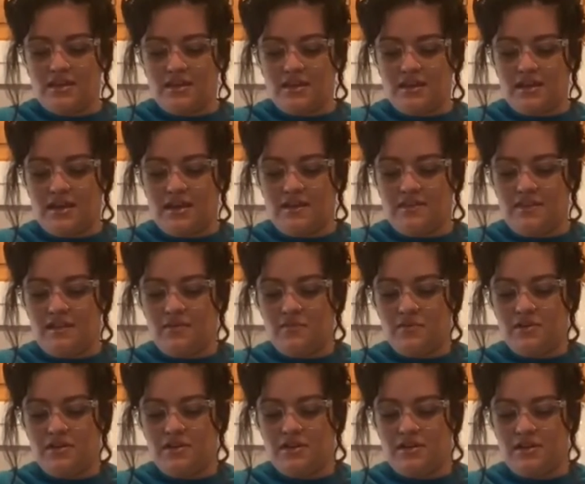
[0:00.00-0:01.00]
And then
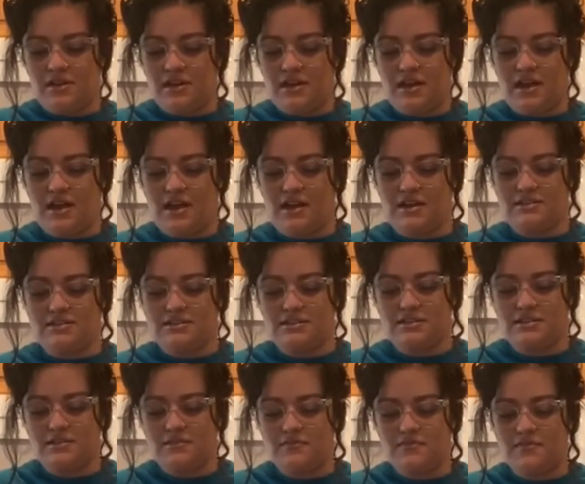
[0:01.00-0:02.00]
we're gonna cut
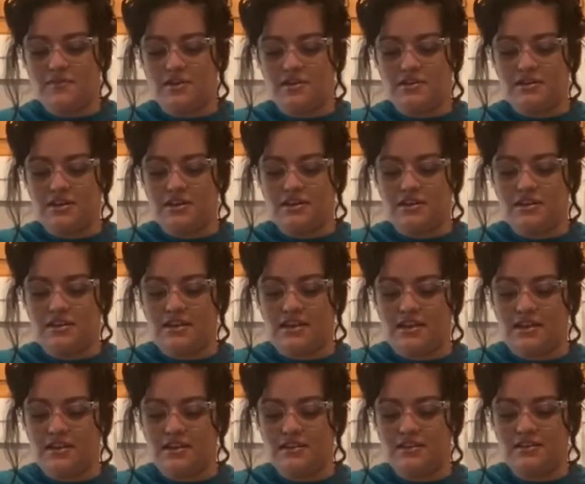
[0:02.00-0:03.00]

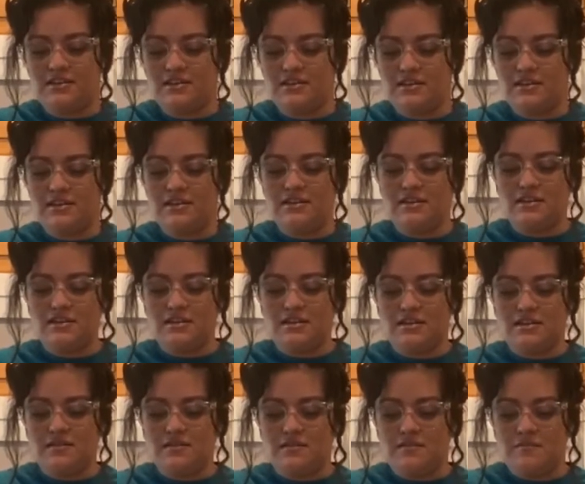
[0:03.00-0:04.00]
vertically,
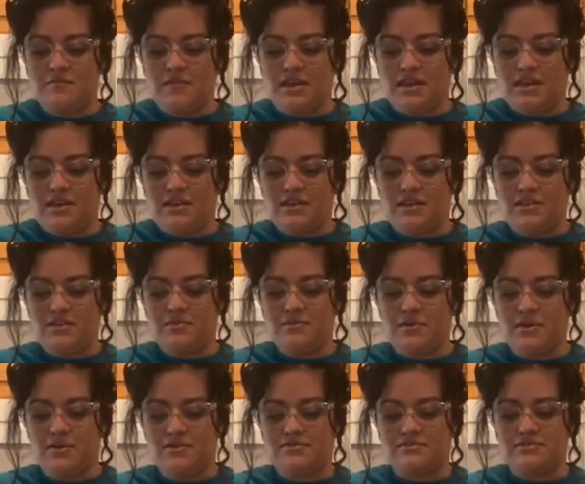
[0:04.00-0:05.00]
making little
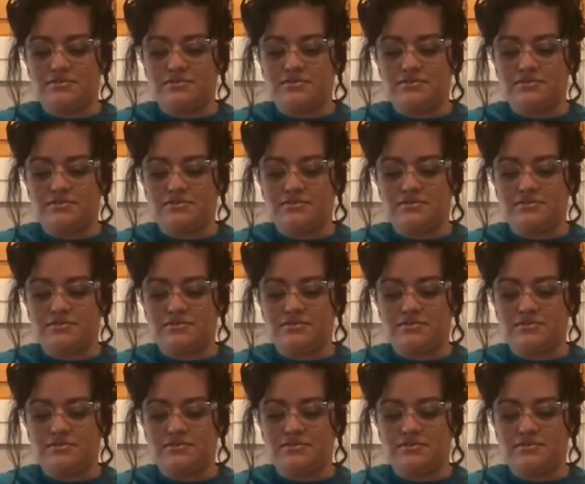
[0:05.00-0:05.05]
rows.